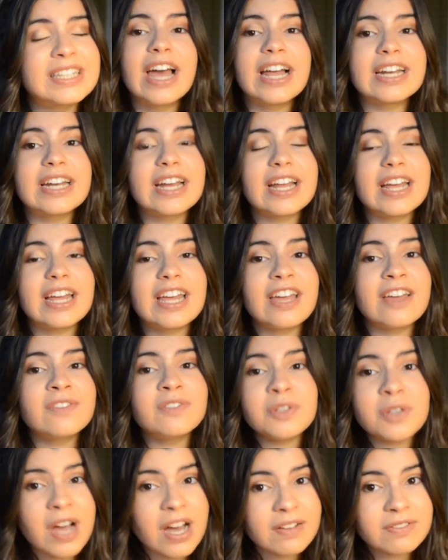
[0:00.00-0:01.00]
And if
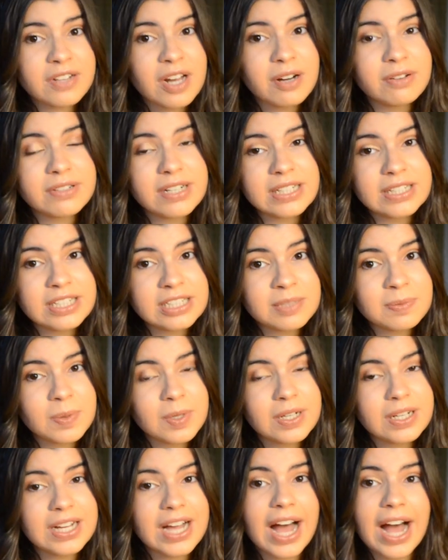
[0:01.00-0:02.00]
you have not read this
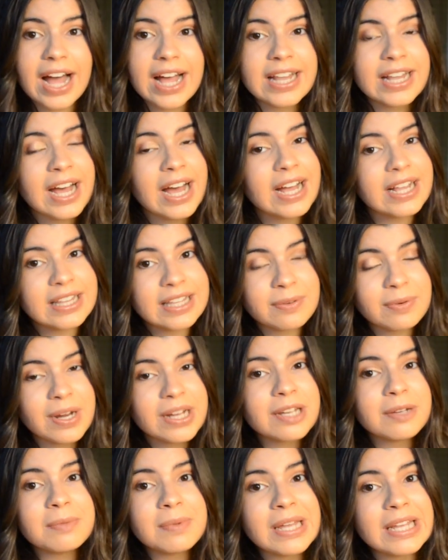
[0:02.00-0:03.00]
book, I highly
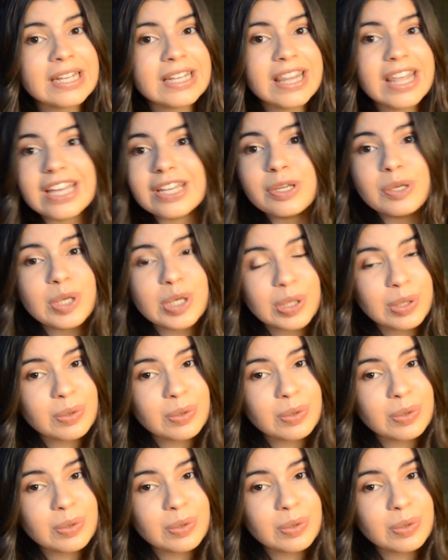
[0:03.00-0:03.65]
recommend that you